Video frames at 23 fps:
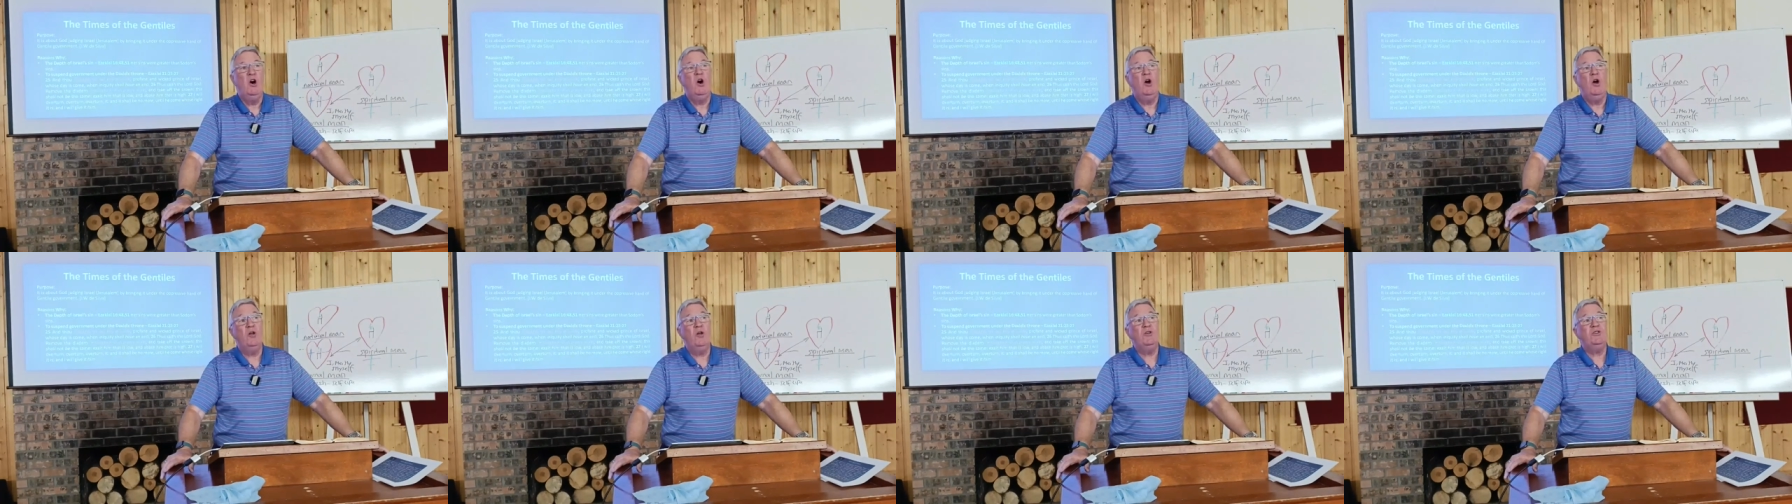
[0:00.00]

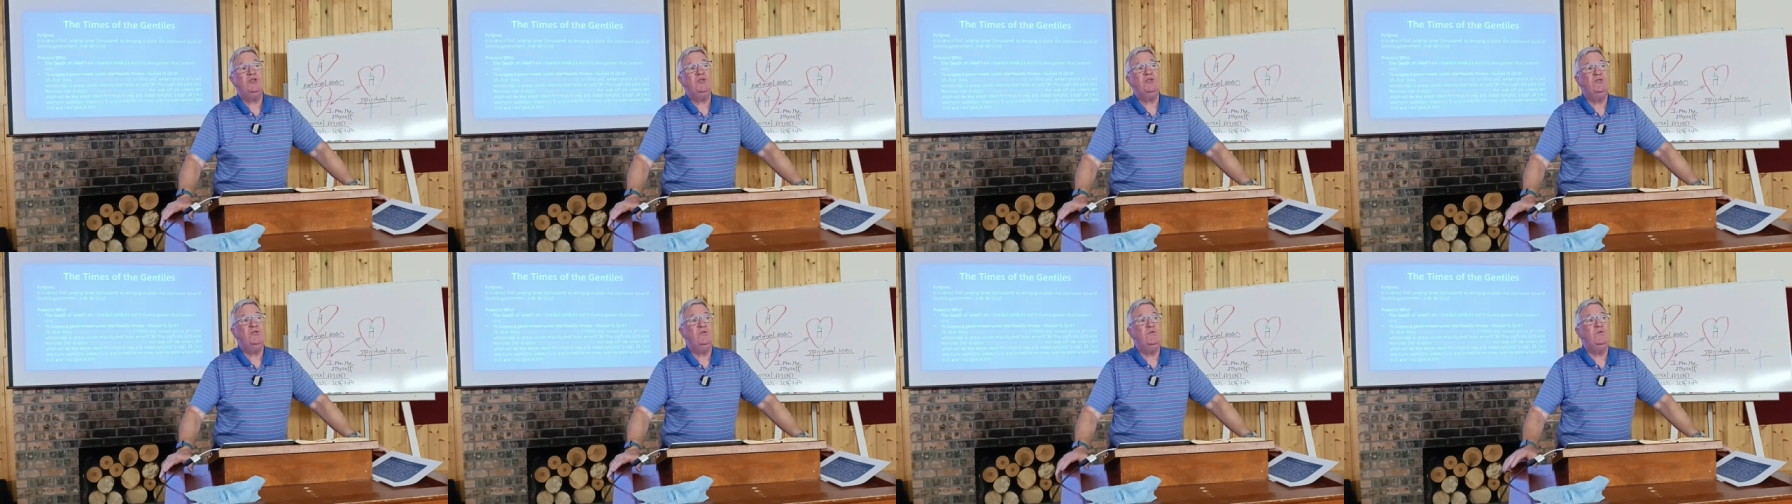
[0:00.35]

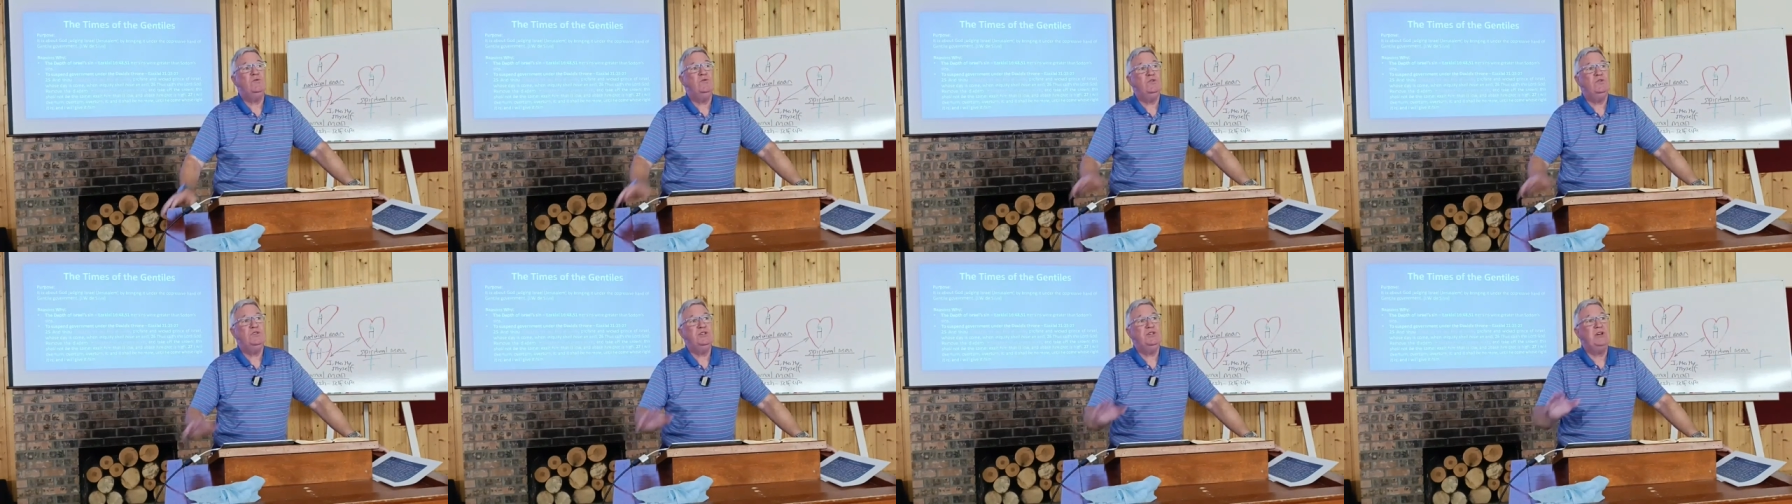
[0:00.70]

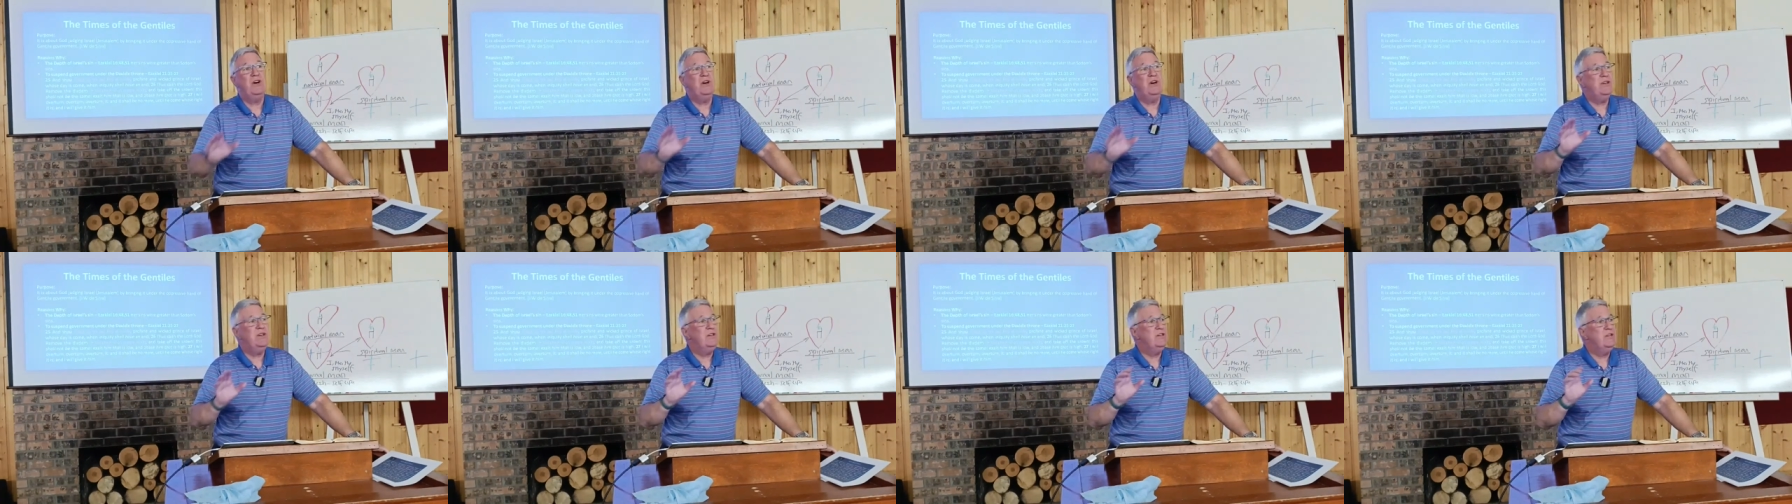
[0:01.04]
also
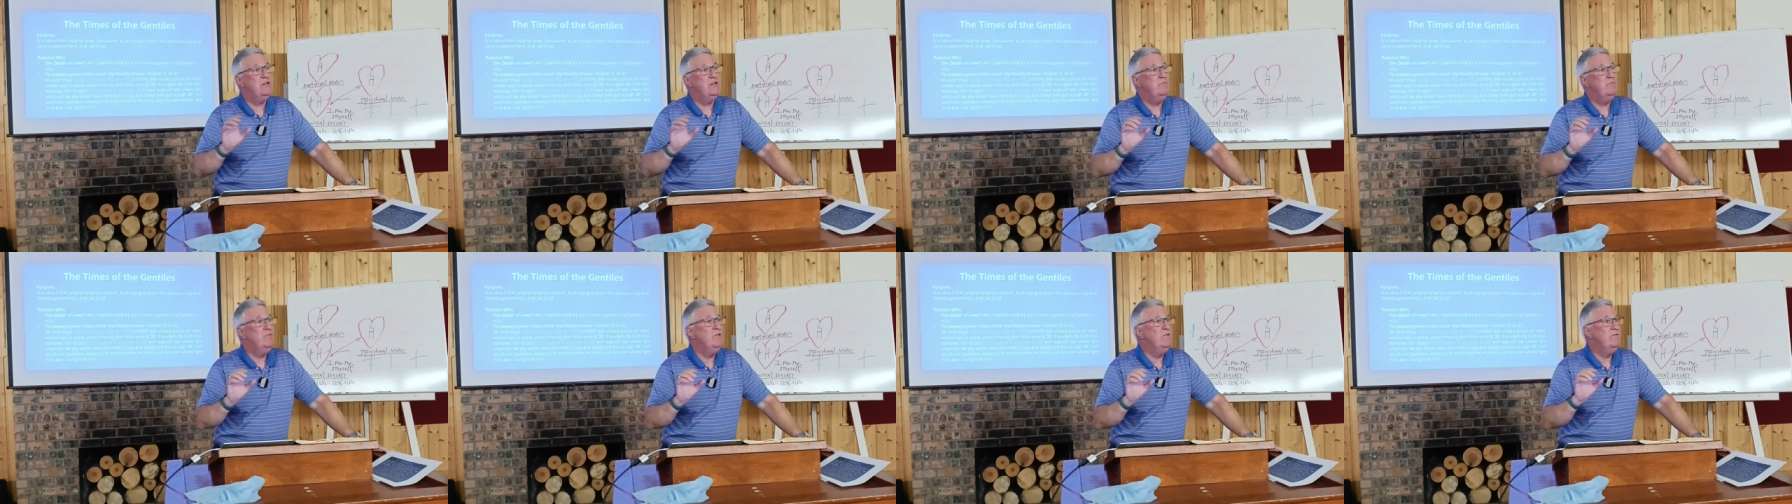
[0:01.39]
started
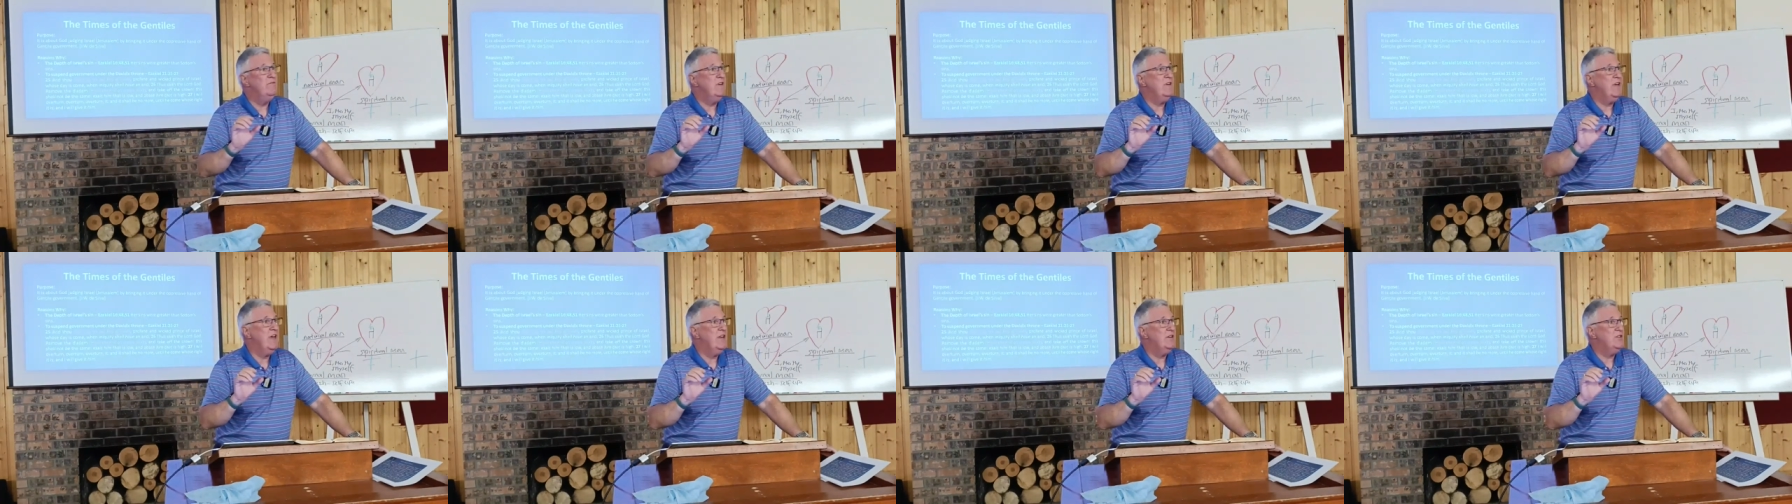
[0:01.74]
to
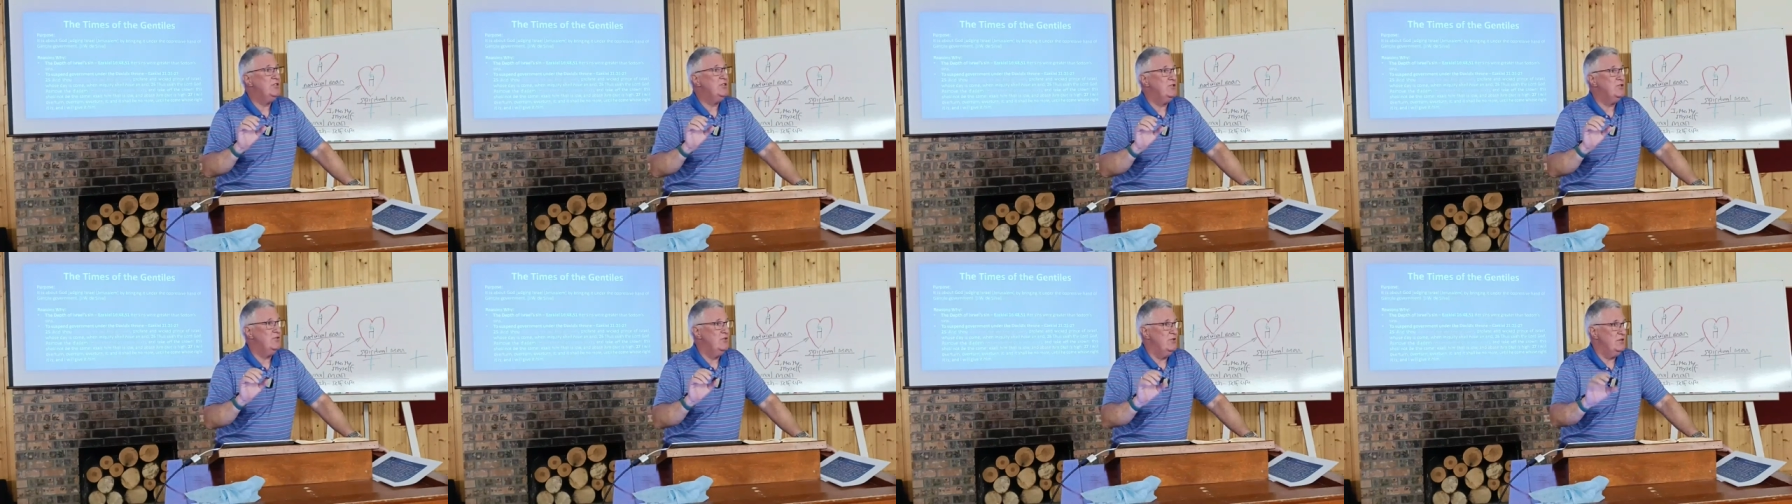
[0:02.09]
move
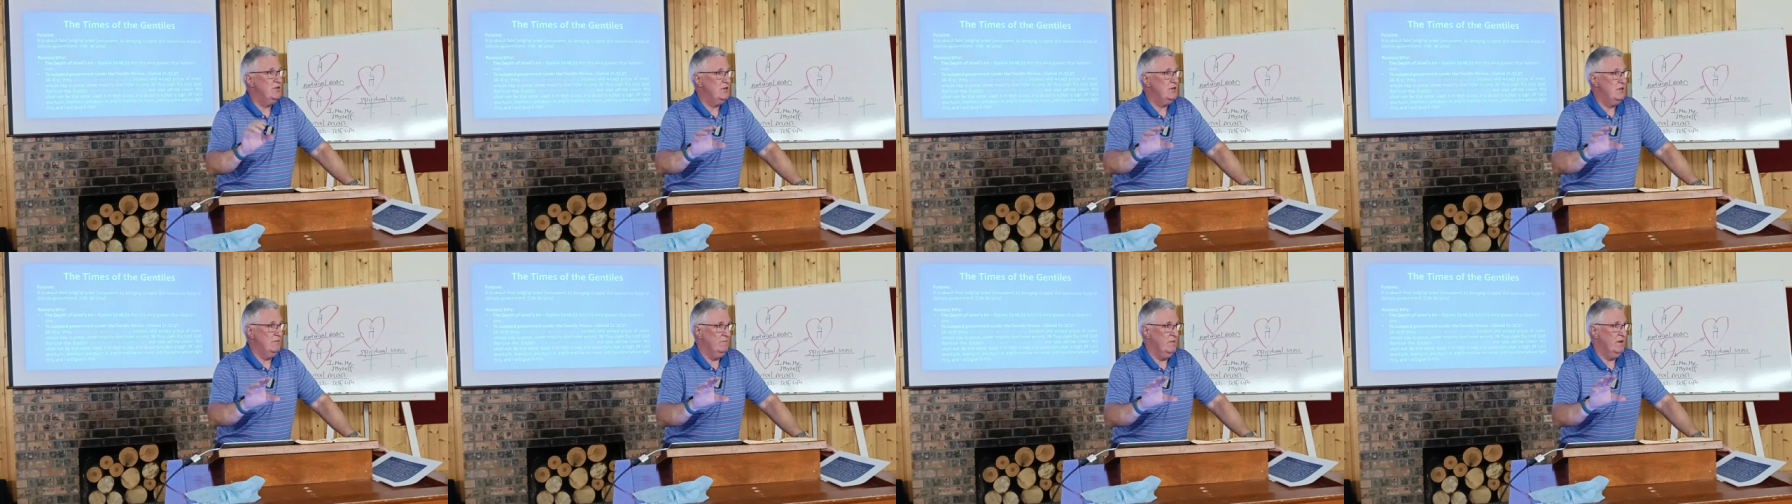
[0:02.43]
against
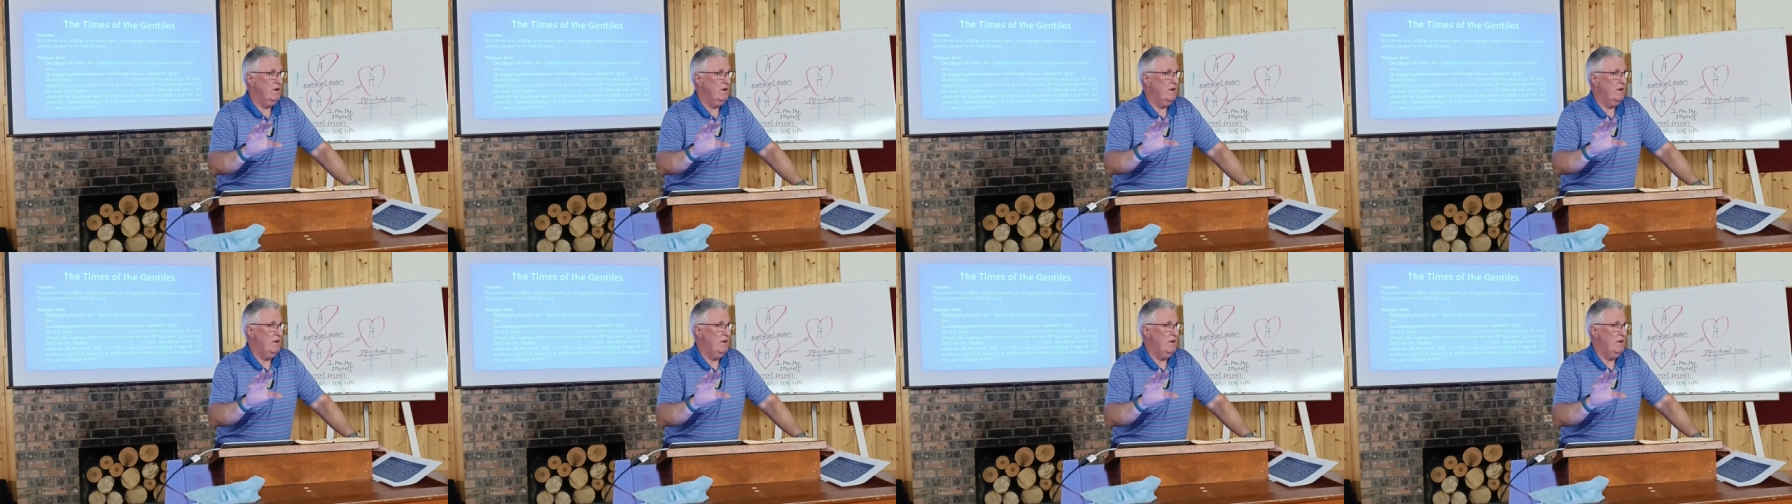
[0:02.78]
Jerusalem,